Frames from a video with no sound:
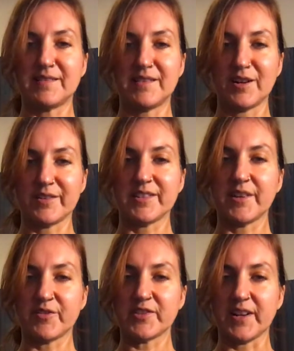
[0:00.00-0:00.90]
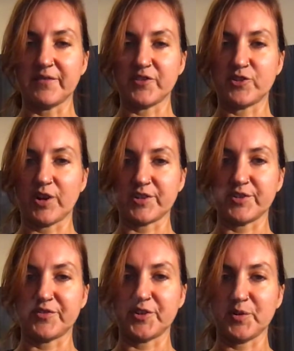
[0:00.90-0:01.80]
There's a different set of instructions
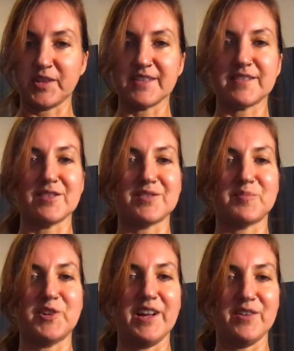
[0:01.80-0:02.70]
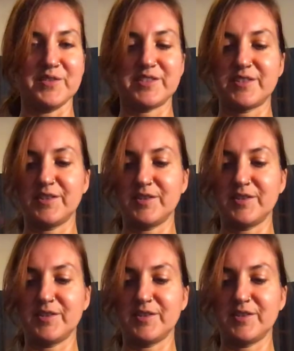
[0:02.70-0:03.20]
for doing this on someone else,